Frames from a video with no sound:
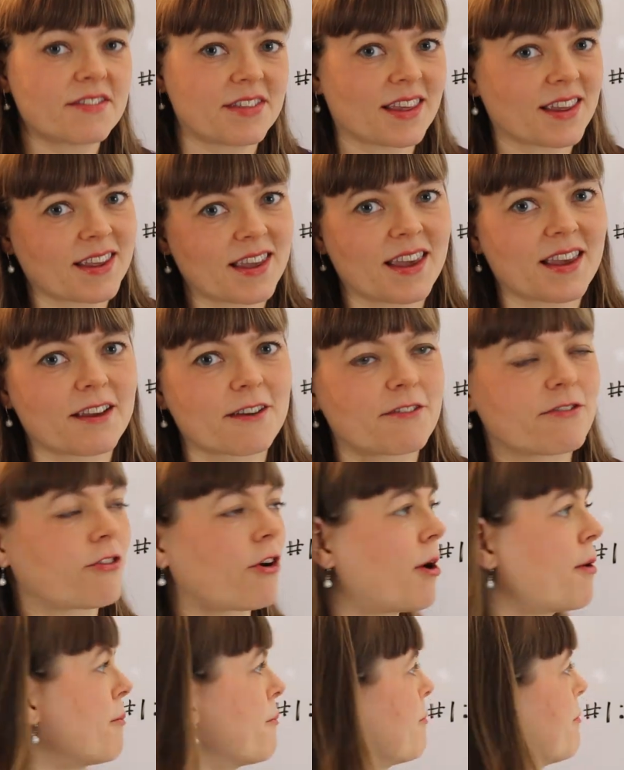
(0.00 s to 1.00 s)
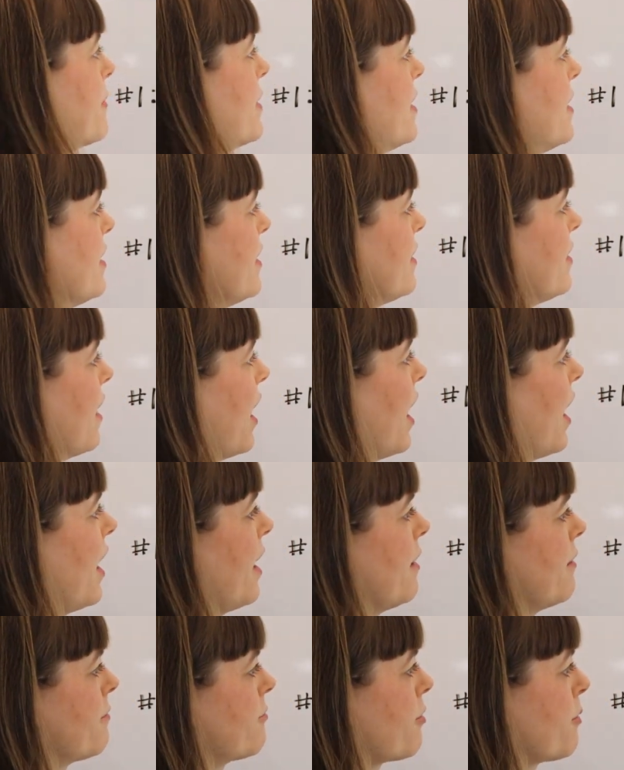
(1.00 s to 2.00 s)
of thinking from
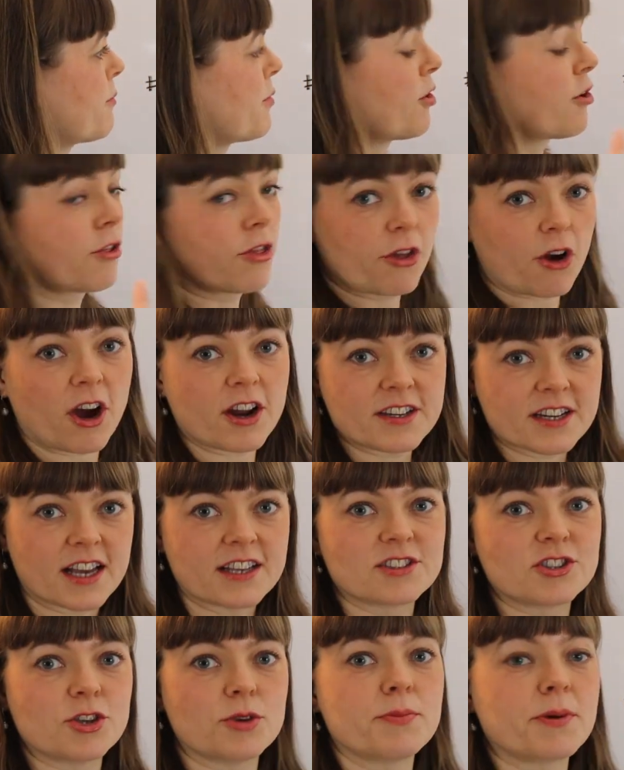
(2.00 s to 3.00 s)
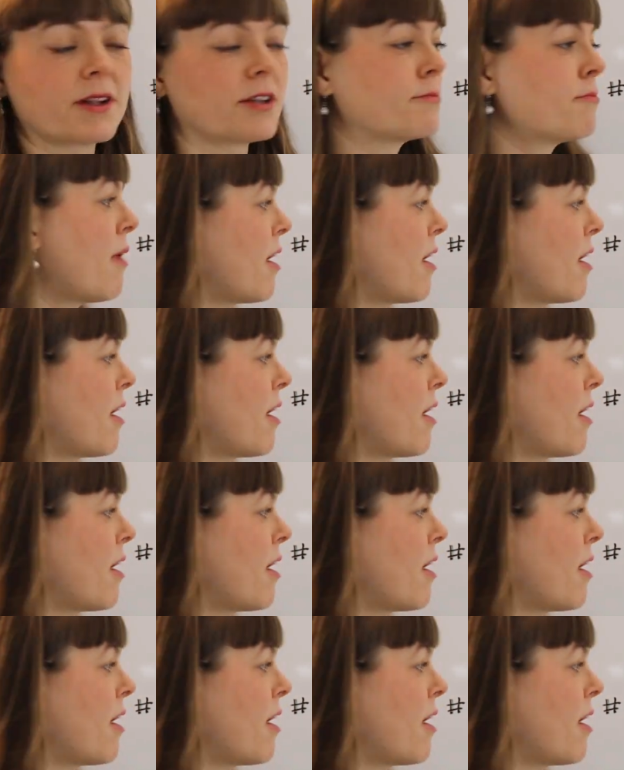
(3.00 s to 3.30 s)
uh, from your thought as you build